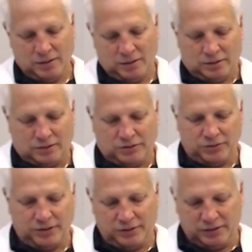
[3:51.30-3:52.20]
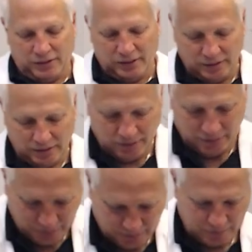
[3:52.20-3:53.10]
do this,
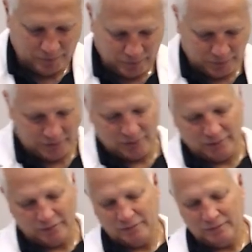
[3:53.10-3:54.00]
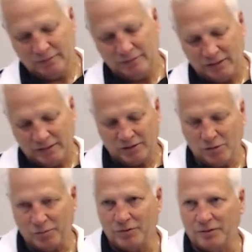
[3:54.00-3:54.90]
but I just
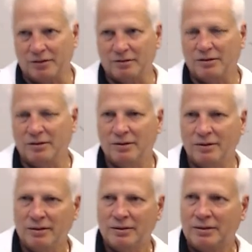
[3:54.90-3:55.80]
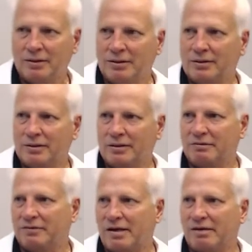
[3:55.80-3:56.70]
hope we don't get a
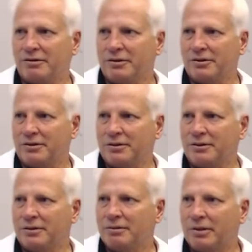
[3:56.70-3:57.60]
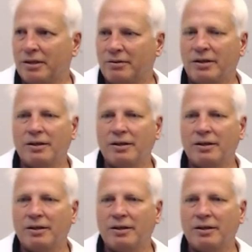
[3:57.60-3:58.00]
fiver this year. Anyway,